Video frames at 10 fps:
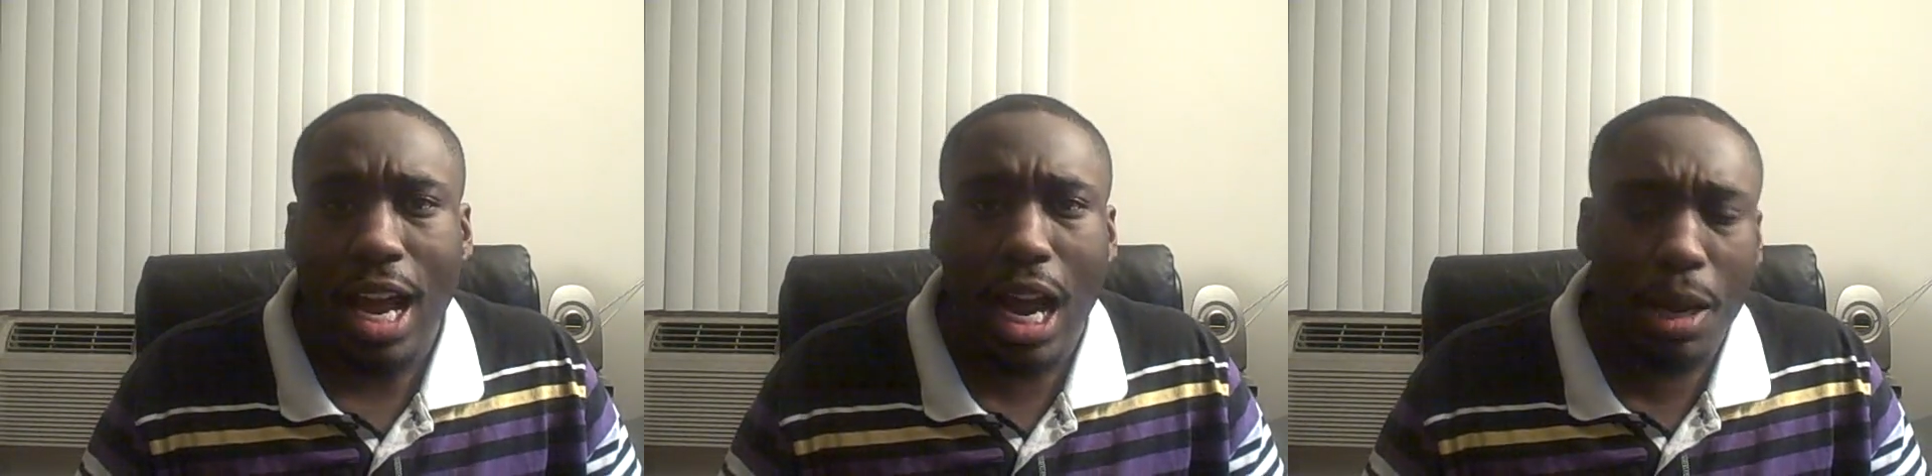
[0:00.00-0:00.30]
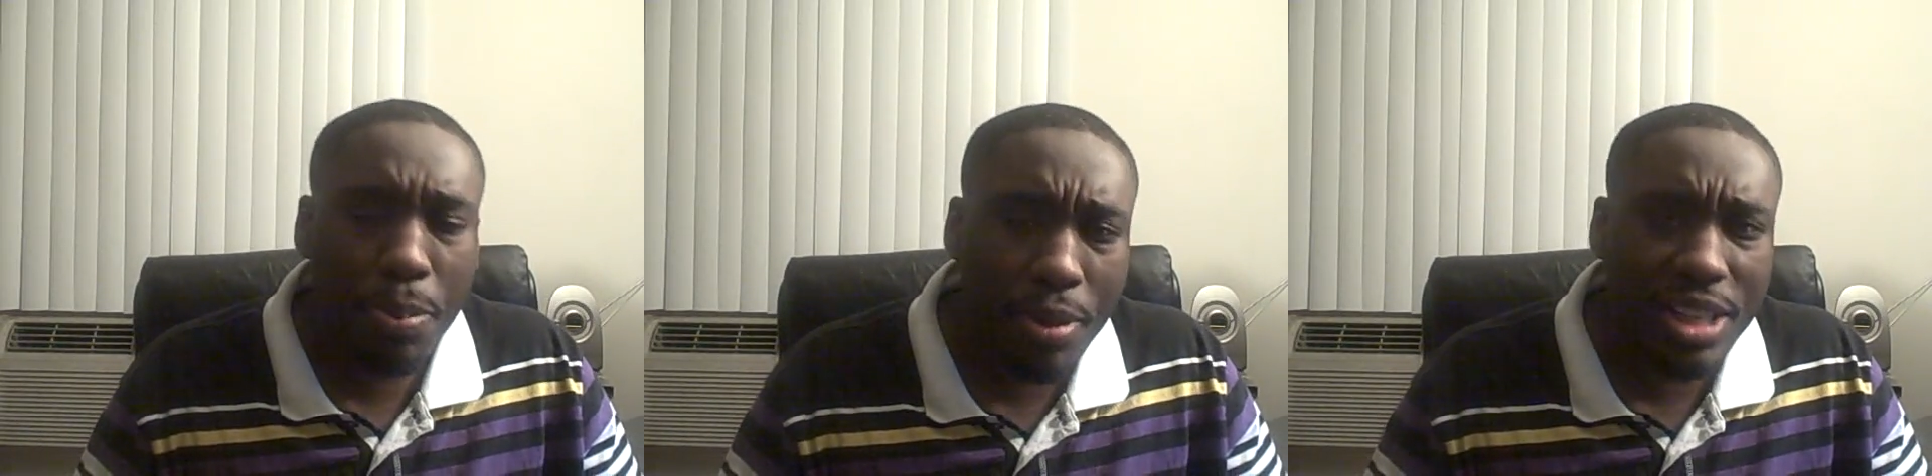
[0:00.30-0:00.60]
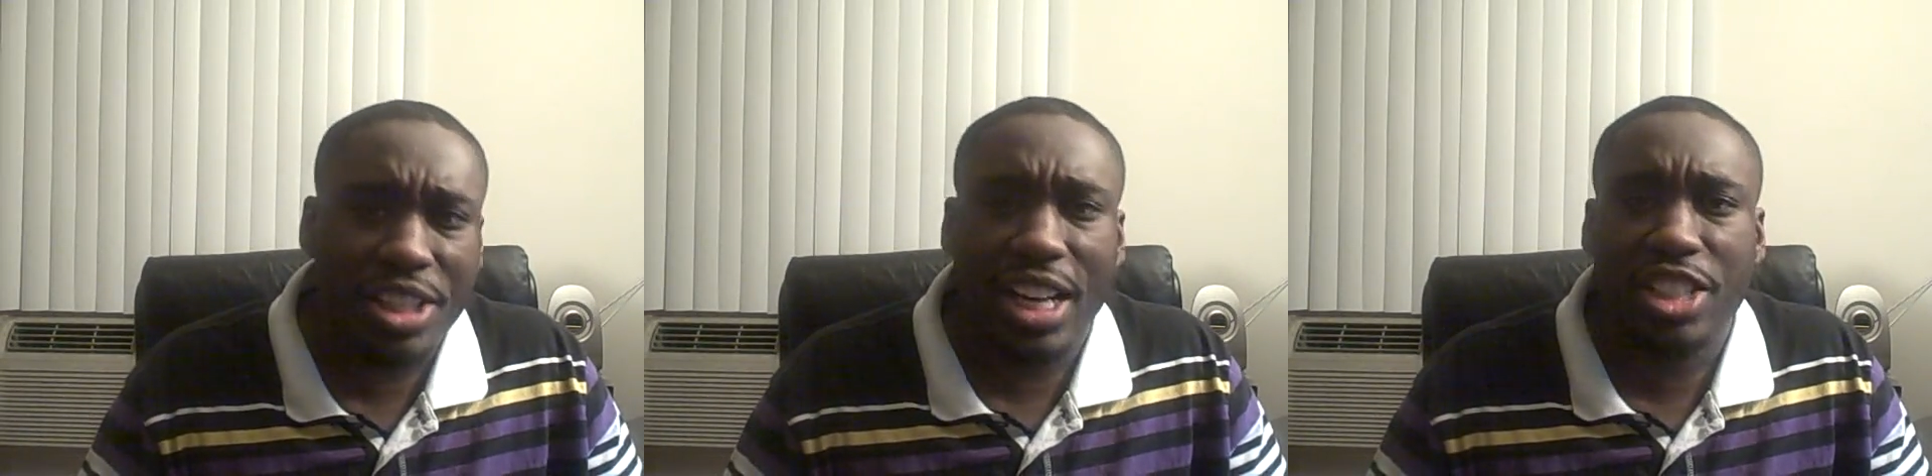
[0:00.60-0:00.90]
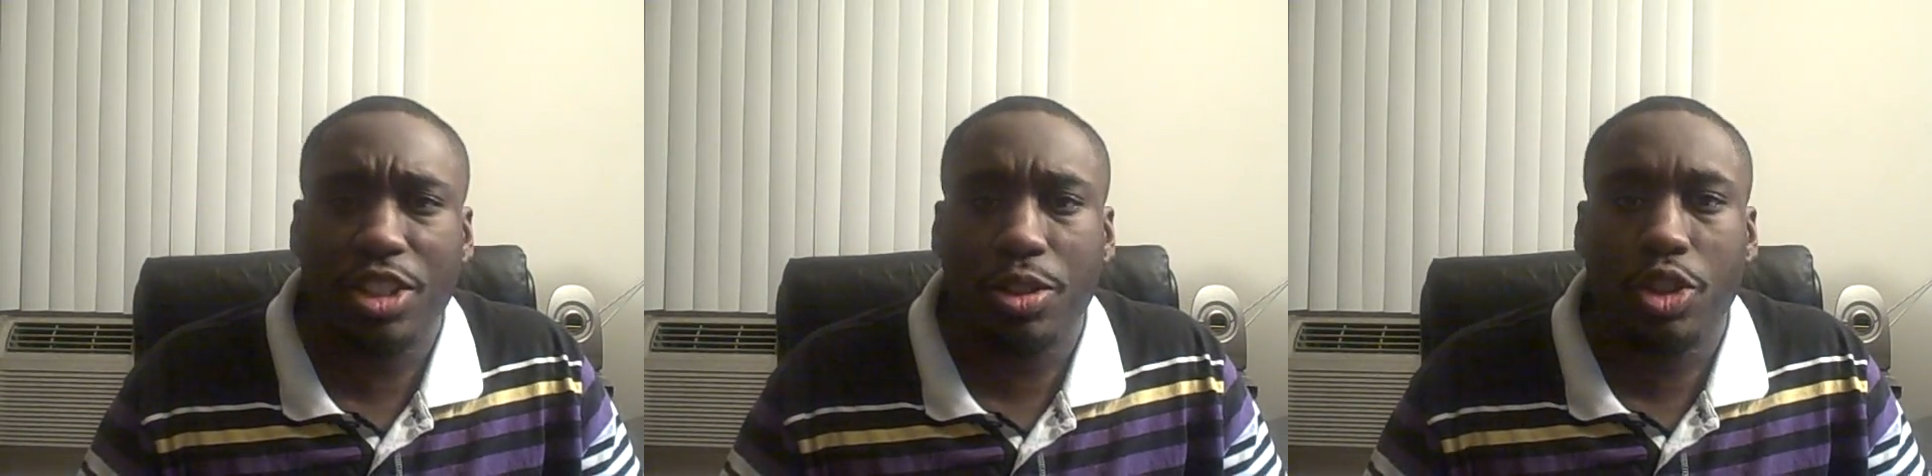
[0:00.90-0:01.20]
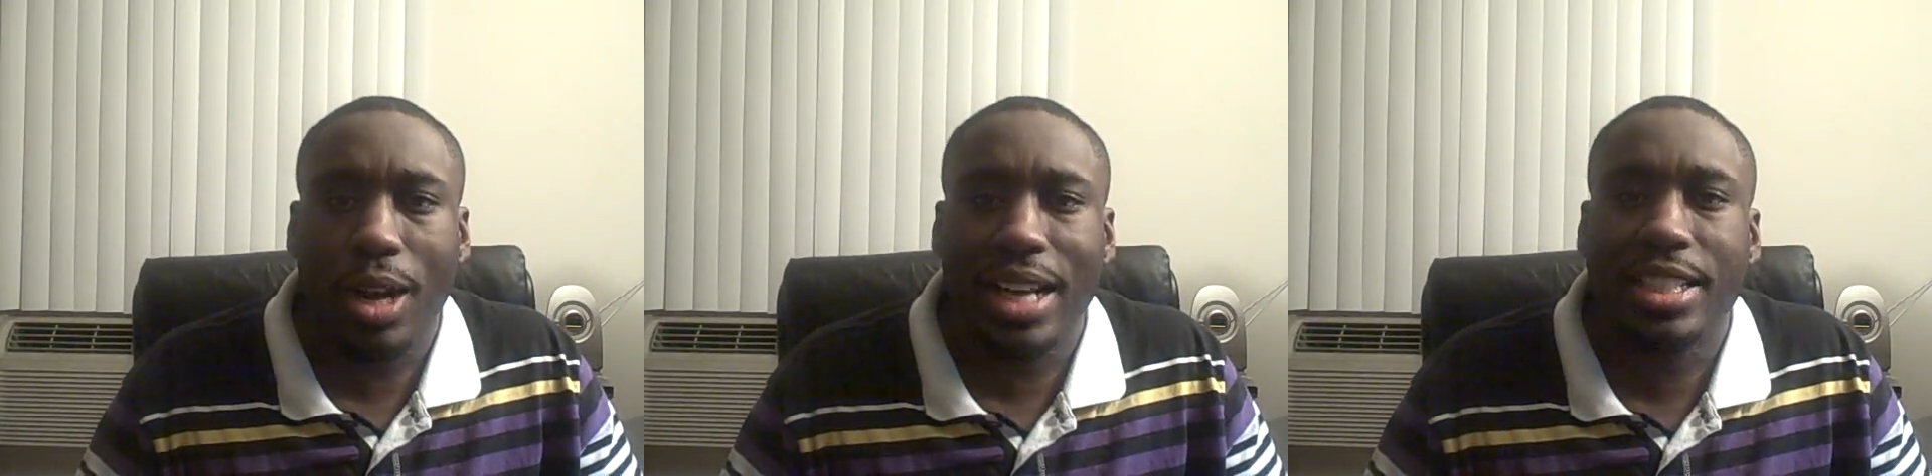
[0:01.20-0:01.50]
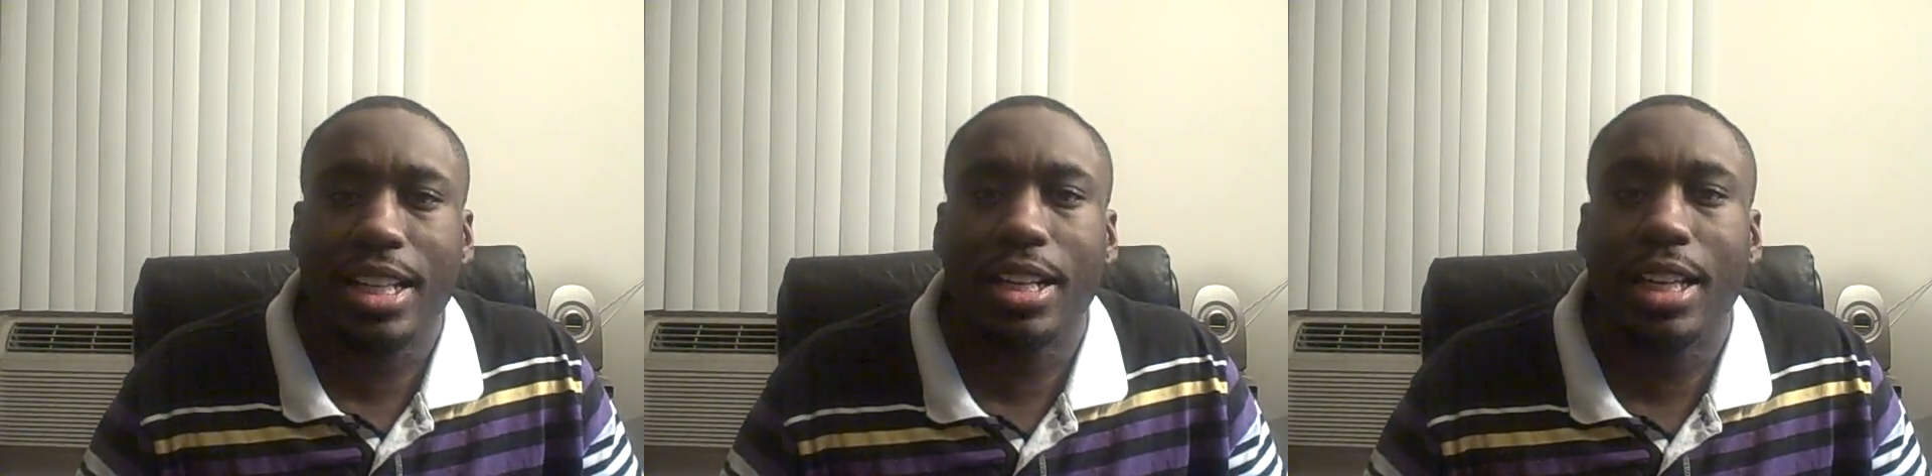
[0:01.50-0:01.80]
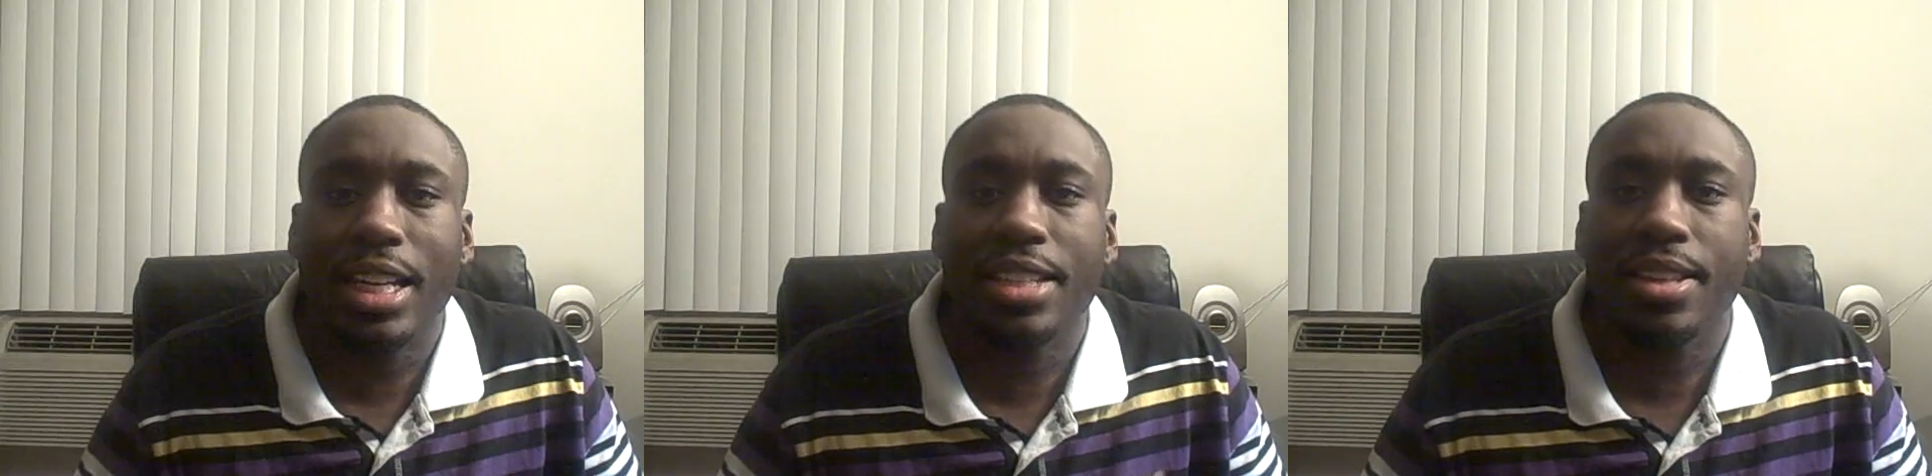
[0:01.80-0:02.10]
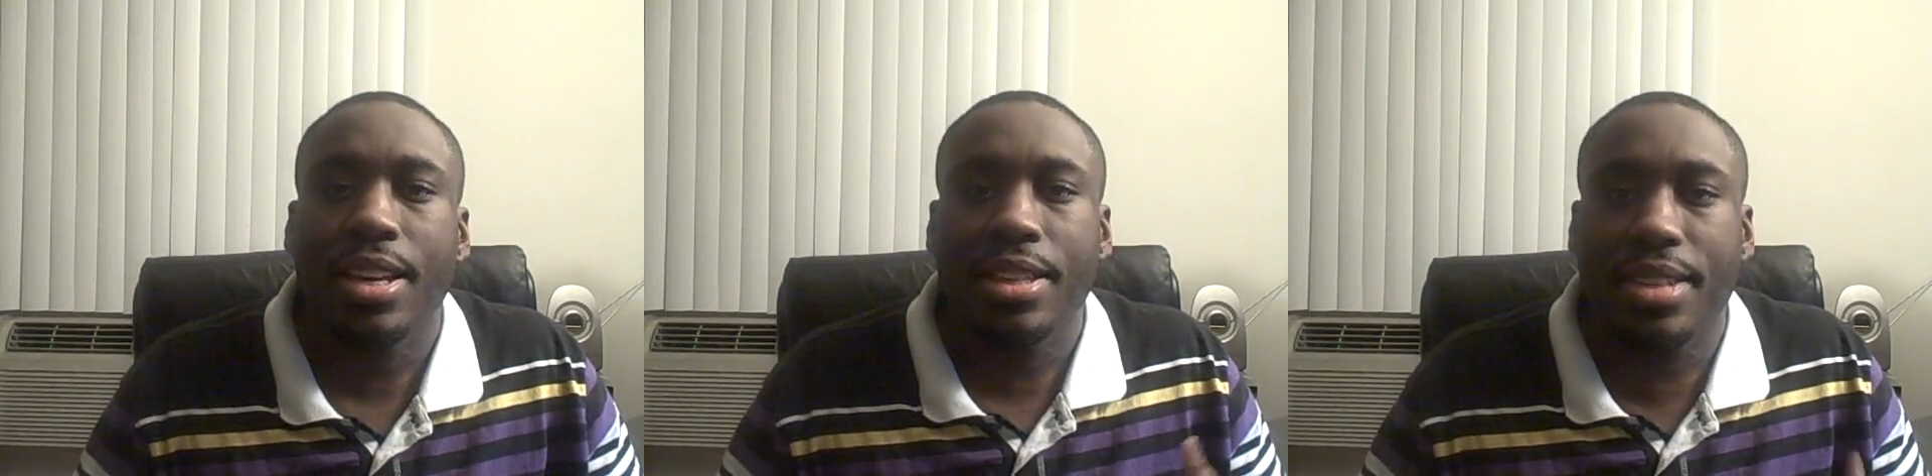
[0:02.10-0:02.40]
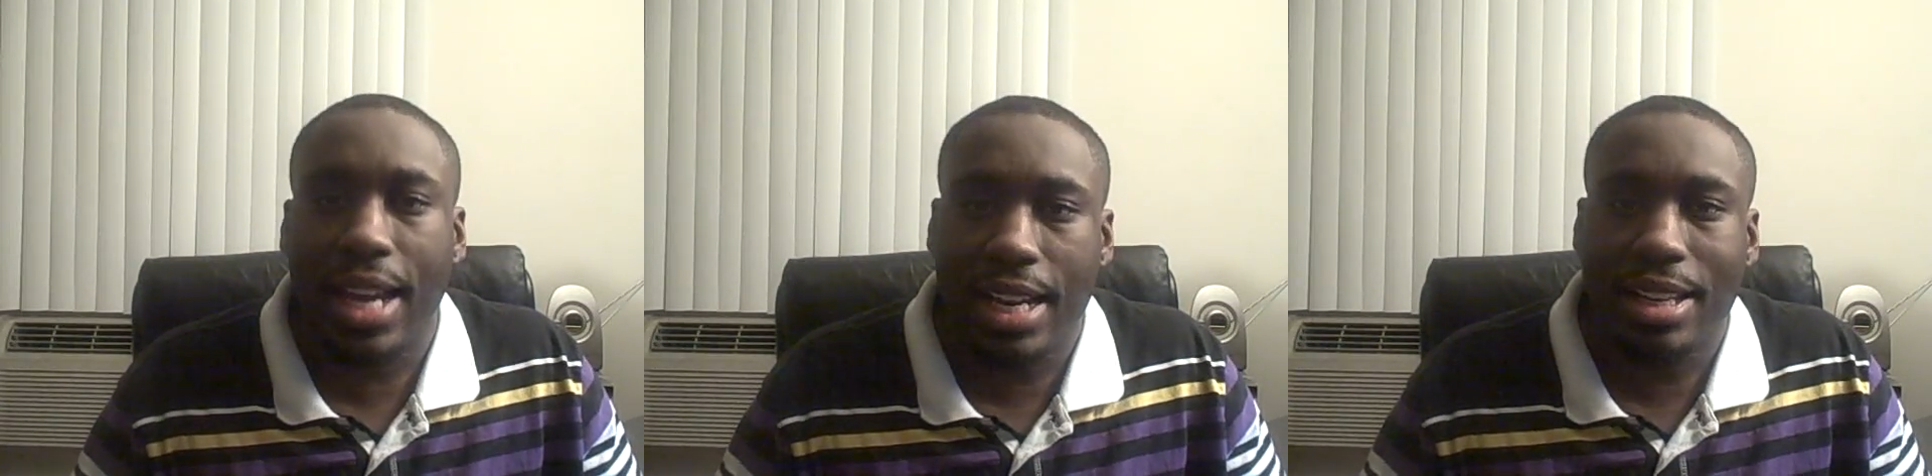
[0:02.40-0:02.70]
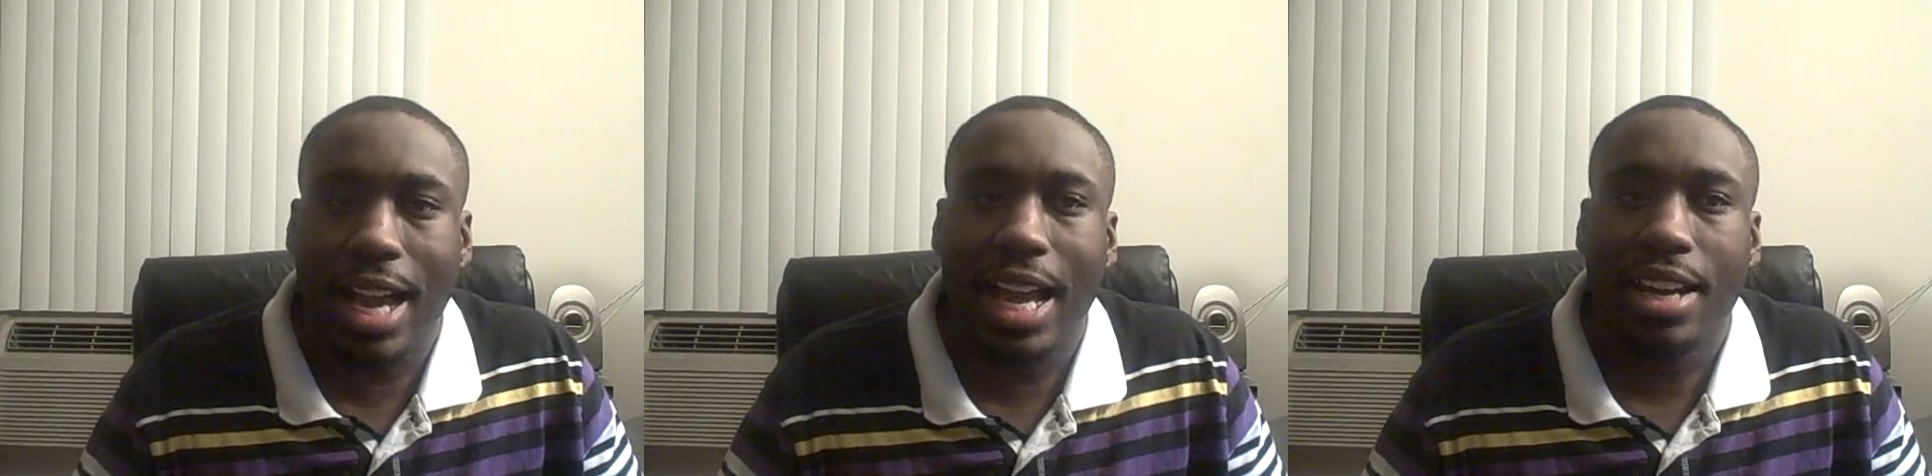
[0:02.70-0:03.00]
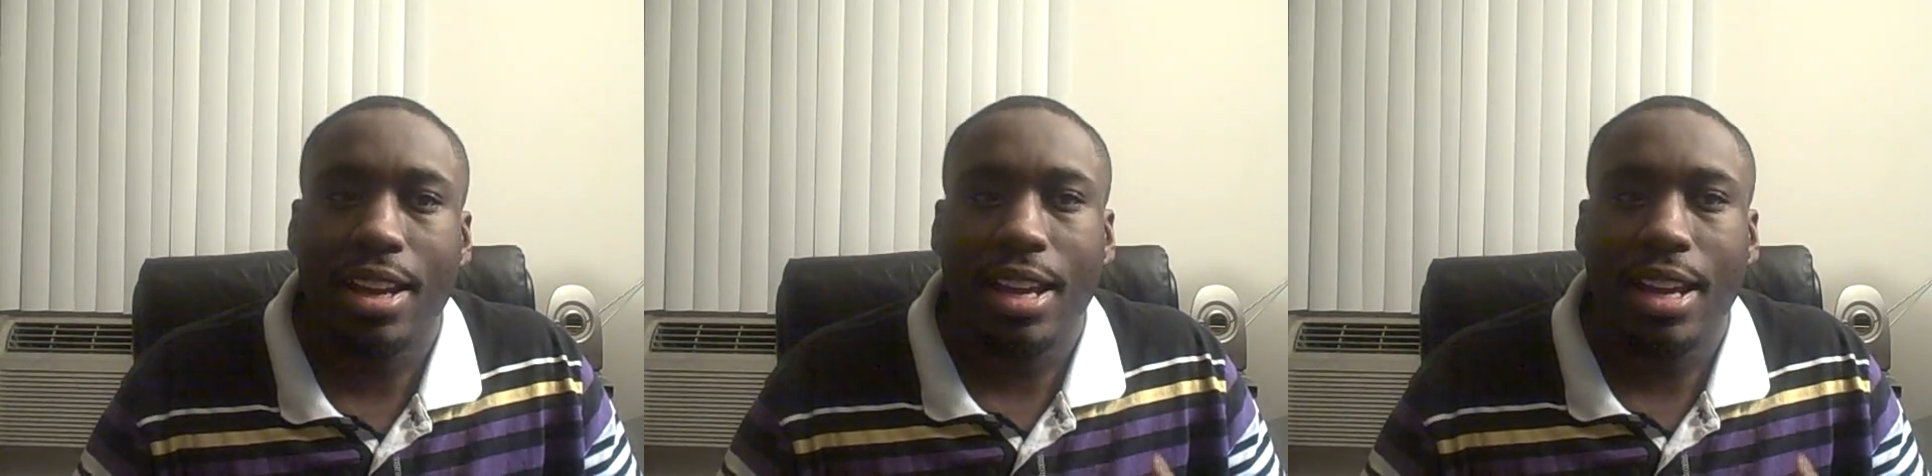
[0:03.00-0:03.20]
I appreciate you trying to at least say that